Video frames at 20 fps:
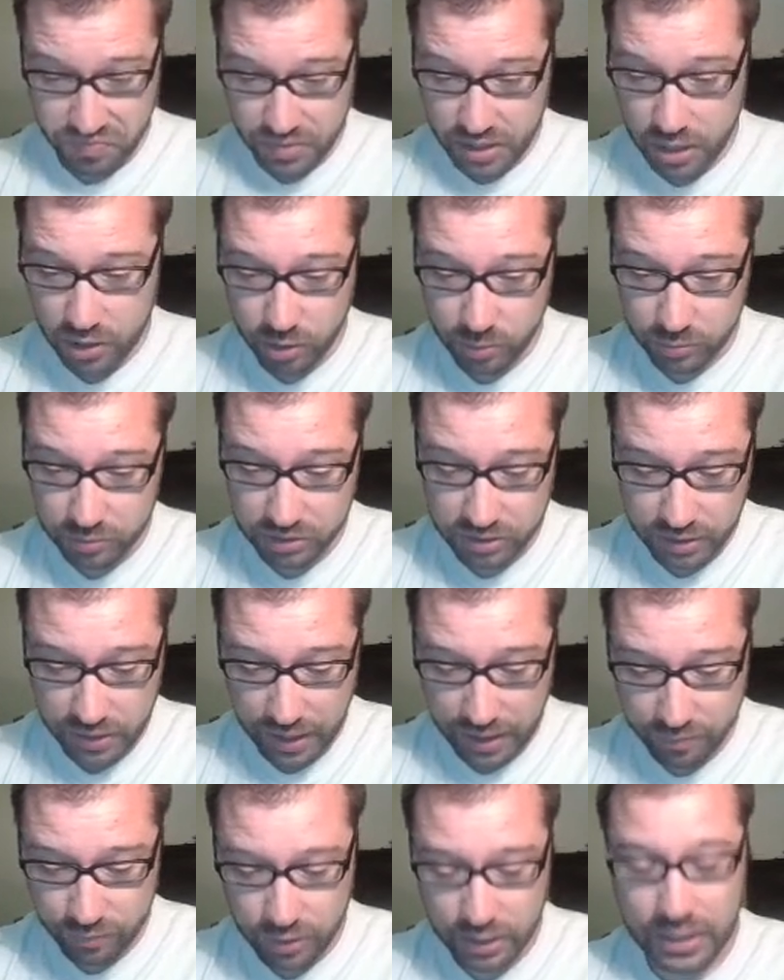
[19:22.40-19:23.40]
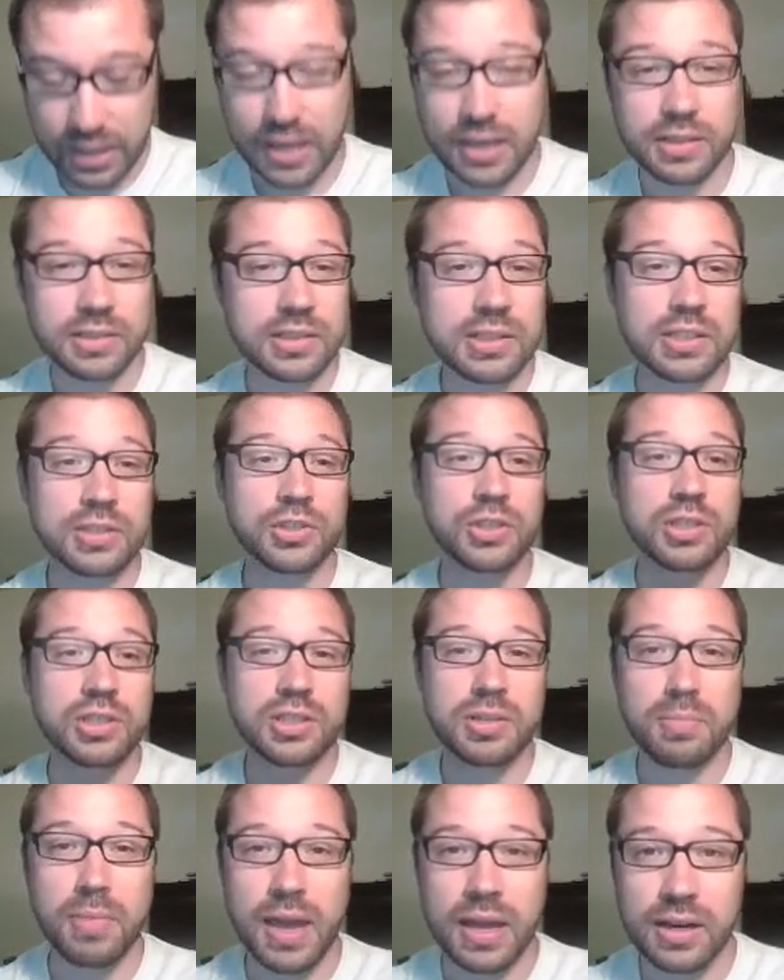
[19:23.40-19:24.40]
in almost every case, it's
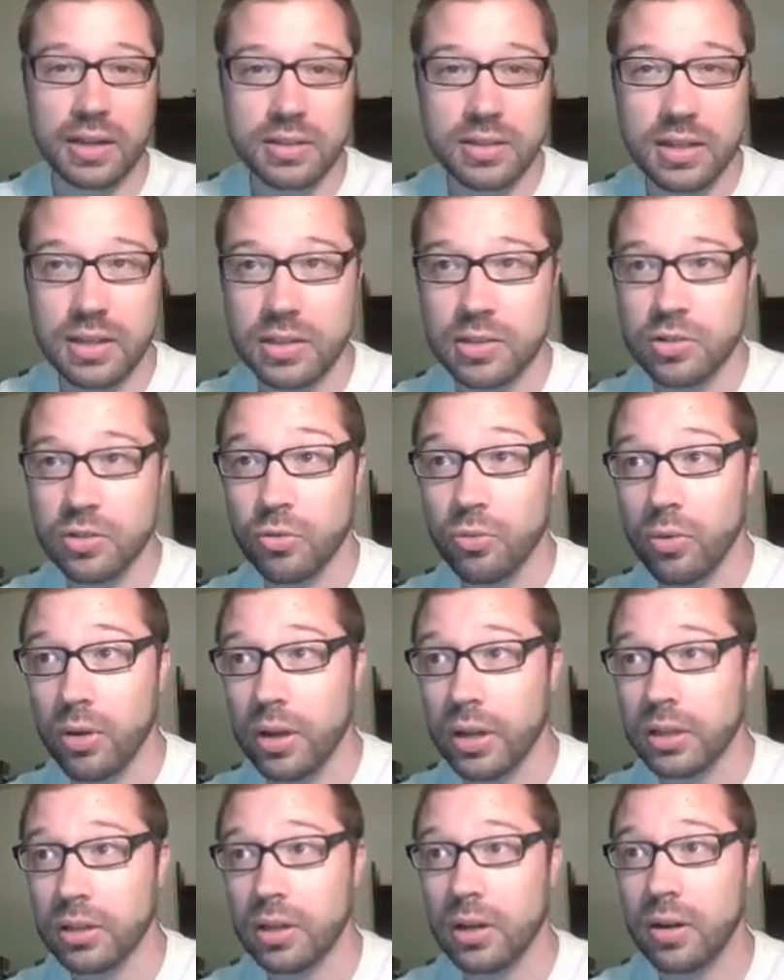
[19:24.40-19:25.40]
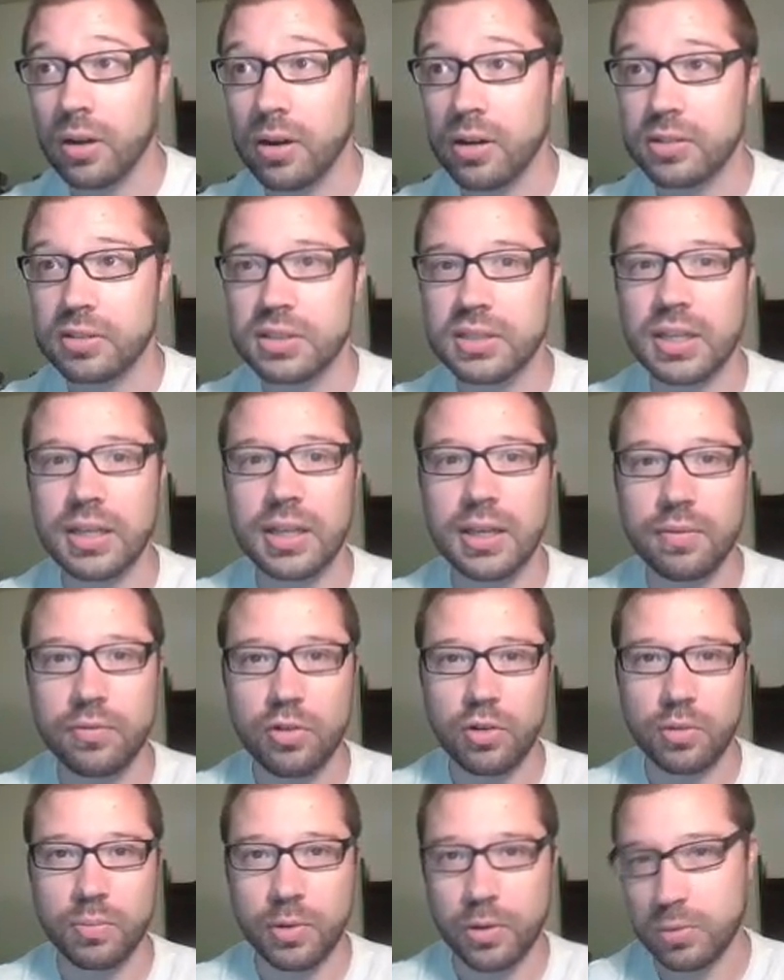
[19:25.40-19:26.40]
just a bad idea to run cards that give
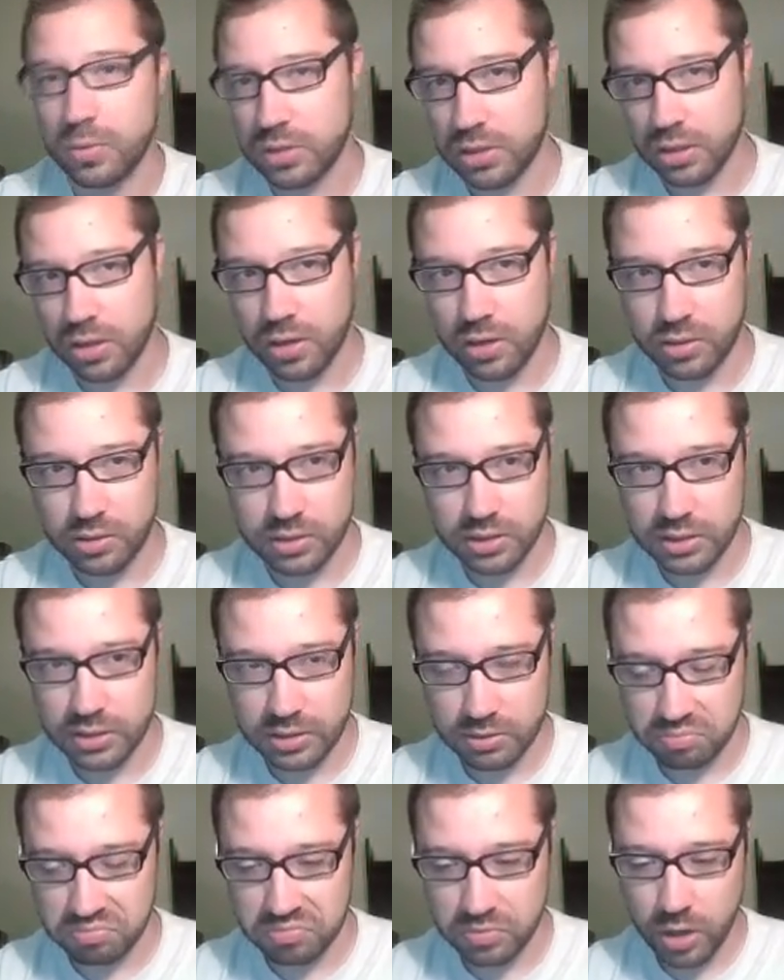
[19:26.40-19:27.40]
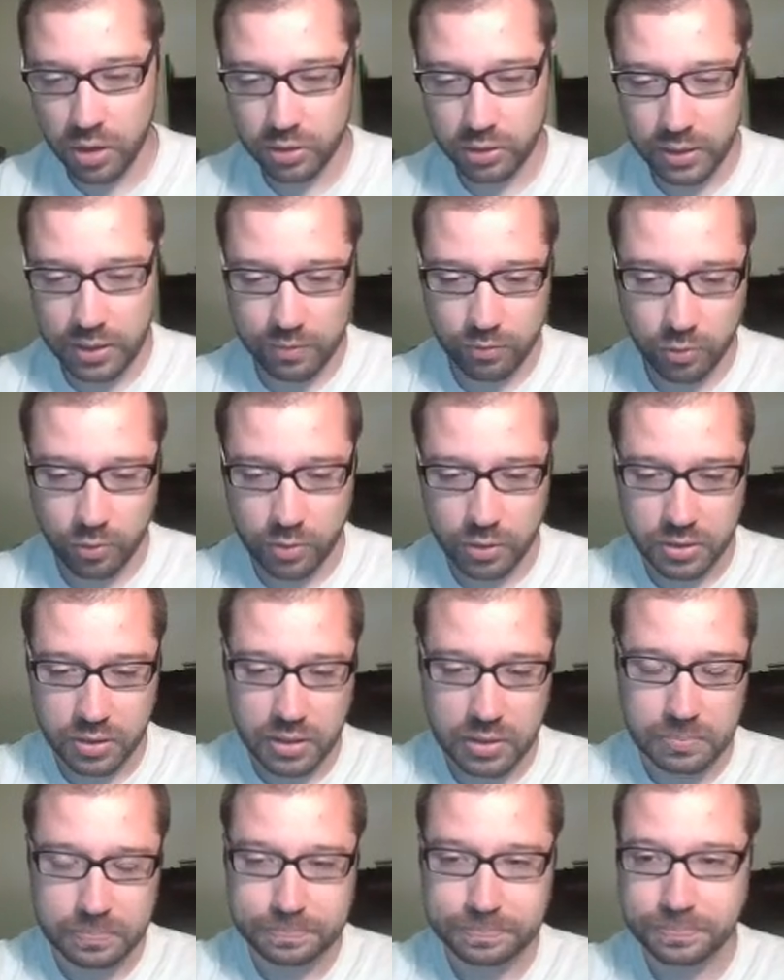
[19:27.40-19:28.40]
your opponents cards. It's hardly ever worth
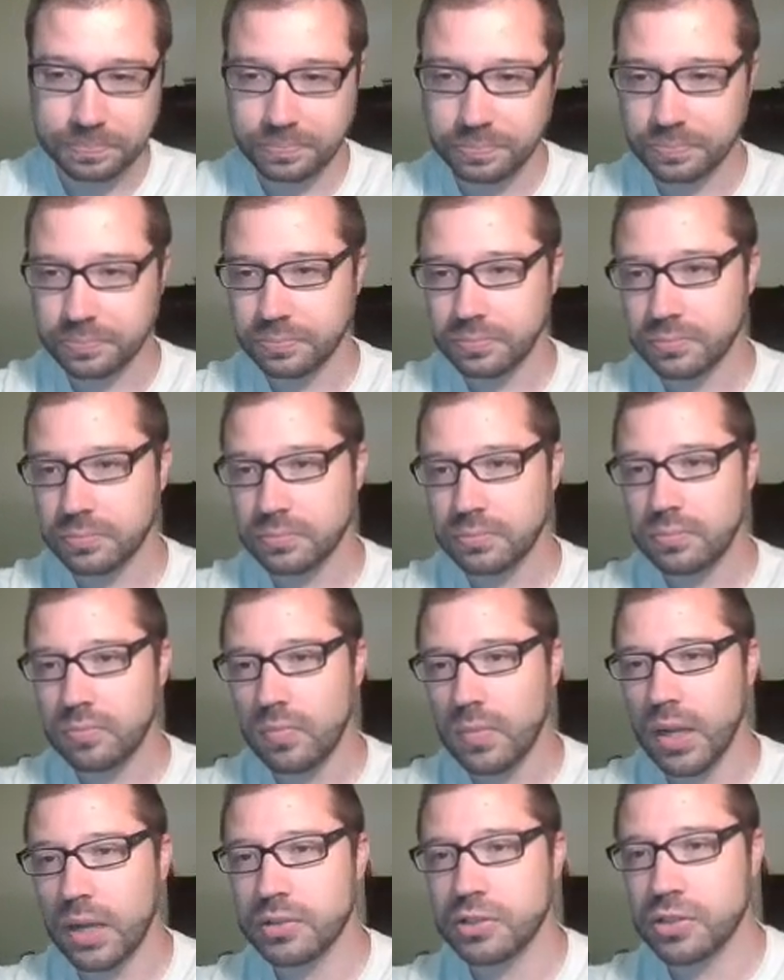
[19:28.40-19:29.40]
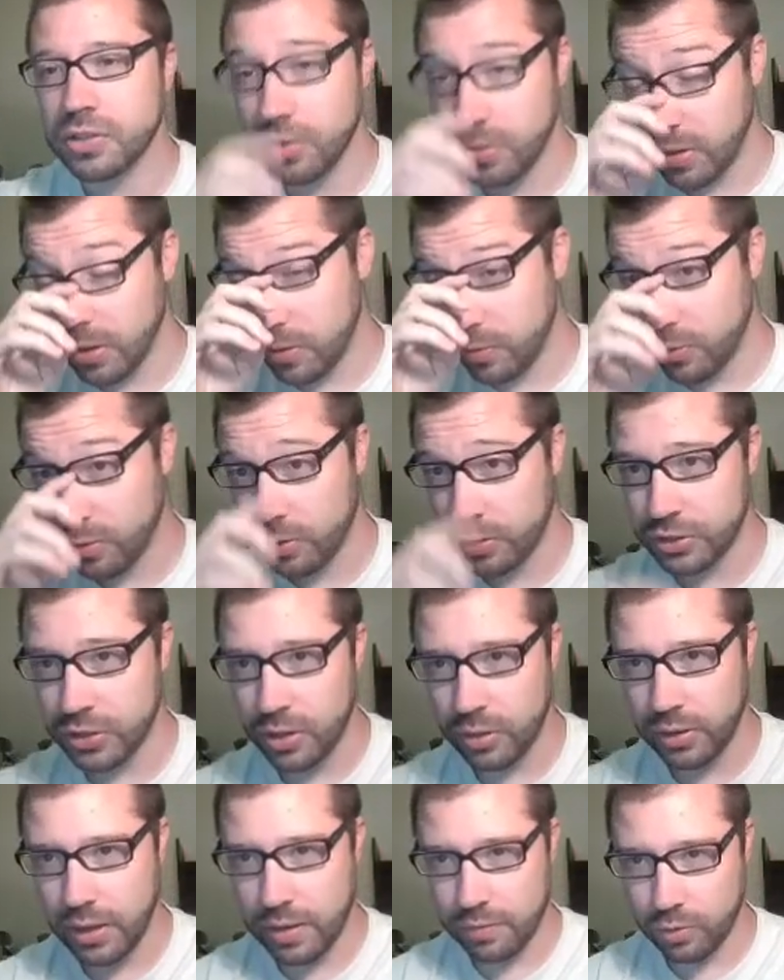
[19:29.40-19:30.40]
it, and so therefore it's
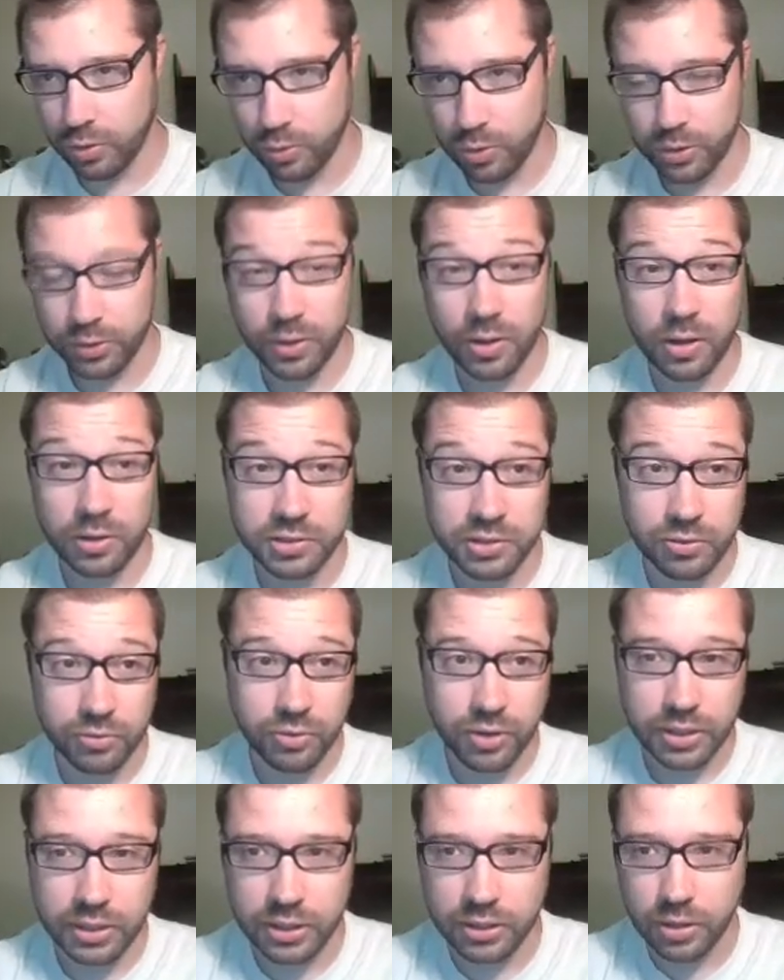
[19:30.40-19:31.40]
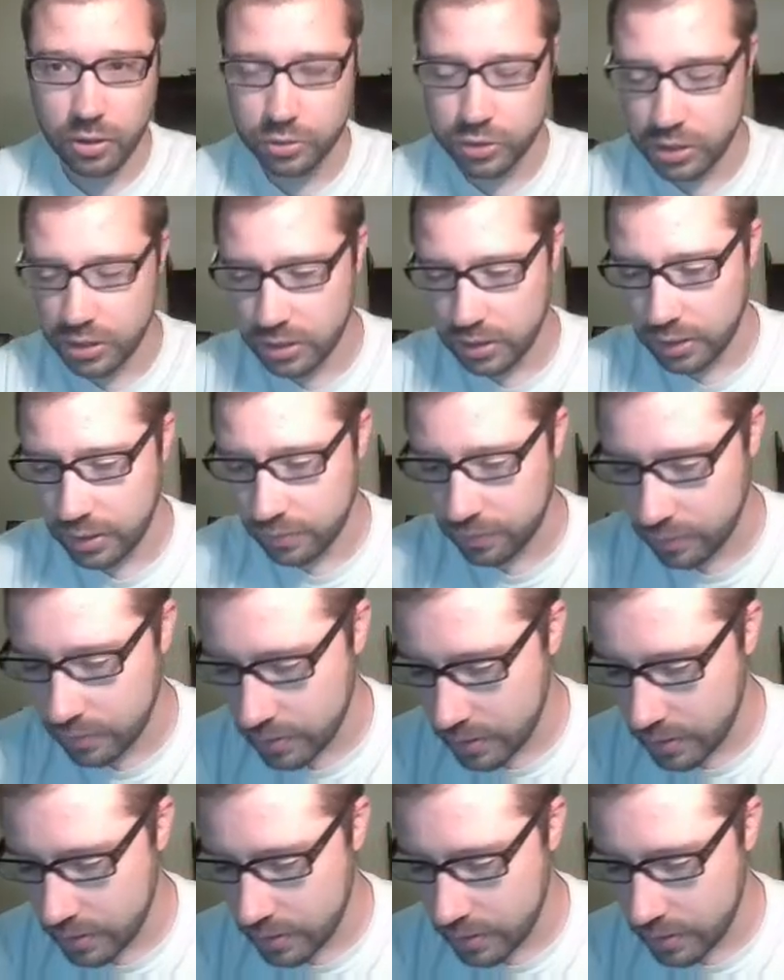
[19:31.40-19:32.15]
hardly ever worth also running Notion Thief.